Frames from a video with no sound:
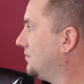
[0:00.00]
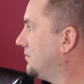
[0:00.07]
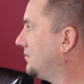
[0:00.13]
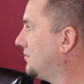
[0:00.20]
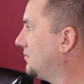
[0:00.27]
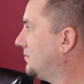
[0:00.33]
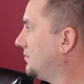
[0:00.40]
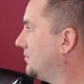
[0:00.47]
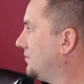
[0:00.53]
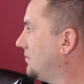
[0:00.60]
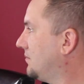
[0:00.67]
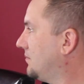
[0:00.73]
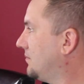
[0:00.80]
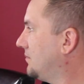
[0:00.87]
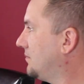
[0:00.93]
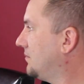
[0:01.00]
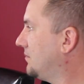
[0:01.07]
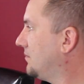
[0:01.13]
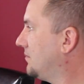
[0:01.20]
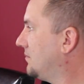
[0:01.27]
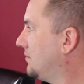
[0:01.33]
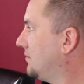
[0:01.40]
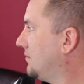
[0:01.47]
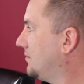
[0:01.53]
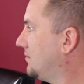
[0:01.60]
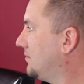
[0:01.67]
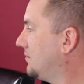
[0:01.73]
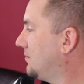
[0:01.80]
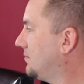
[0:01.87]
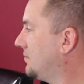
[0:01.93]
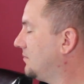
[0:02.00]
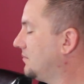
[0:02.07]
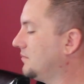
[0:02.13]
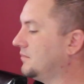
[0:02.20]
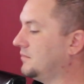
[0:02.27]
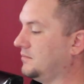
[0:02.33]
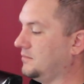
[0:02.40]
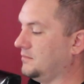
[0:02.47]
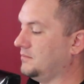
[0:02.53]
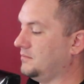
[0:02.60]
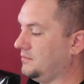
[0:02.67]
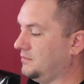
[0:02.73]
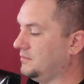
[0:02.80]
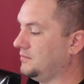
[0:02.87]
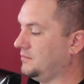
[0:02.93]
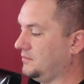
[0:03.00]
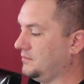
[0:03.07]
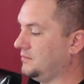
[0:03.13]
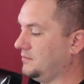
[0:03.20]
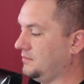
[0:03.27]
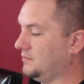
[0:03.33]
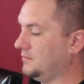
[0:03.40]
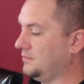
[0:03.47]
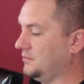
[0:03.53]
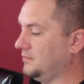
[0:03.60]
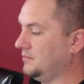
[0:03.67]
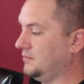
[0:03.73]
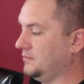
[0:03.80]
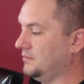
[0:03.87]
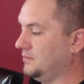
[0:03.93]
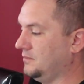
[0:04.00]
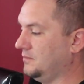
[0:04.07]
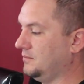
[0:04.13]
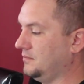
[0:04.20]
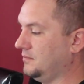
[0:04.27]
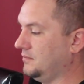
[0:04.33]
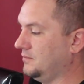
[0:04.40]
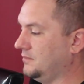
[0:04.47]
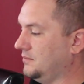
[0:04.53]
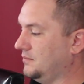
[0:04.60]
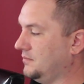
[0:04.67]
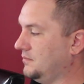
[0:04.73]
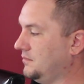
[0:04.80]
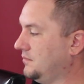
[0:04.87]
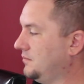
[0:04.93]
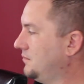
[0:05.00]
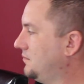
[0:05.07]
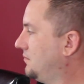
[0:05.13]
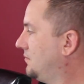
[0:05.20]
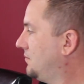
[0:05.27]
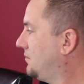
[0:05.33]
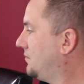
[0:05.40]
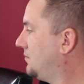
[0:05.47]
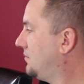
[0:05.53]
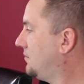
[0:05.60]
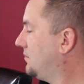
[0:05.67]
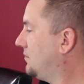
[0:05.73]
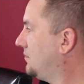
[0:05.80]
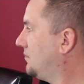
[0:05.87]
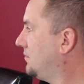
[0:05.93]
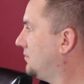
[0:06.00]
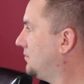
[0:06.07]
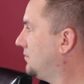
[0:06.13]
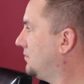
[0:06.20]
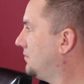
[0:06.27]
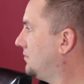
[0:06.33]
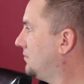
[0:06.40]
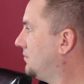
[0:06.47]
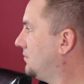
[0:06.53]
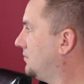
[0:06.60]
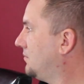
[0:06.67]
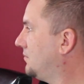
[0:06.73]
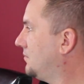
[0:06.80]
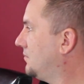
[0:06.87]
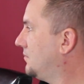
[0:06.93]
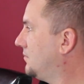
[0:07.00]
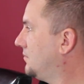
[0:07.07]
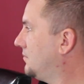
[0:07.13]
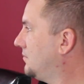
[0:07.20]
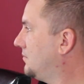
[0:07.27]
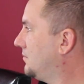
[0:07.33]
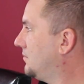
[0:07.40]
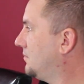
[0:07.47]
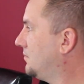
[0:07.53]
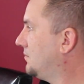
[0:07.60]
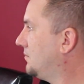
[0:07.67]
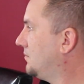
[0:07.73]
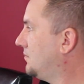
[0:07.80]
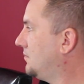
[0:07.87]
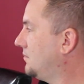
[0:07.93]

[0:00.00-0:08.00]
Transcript: No words are spoken by the person on screen.